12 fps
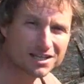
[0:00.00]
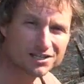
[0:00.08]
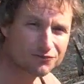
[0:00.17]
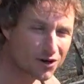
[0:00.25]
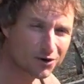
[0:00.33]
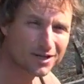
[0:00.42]
Yet
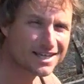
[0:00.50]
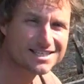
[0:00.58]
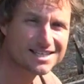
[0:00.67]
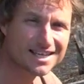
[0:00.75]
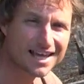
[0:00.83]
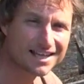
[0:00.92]
it's very
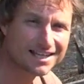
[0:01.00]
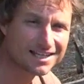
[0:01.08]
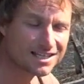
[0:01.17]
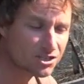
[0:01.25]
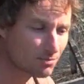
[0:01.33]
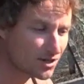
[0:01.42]
easy to get
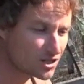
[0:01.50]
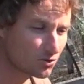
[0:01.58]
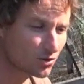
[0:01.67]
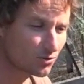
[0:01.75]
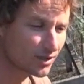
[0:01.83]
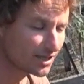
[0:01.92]
in,
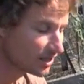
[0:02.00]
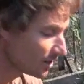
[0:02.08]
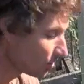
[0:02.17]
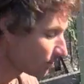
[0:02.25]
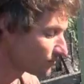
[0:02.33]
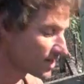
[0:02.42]
especially when you eat
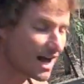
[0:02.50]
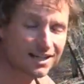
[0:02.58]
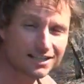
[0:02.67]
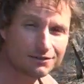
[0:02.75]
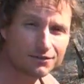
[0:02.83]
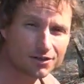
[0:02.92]
a lot of
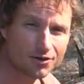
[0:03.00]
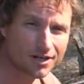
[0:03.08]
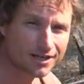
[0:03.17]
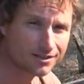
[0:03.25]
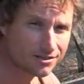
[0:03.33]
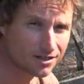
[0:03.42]
dark leafy
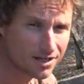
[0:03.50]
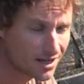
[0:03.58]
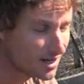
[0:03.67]
greens.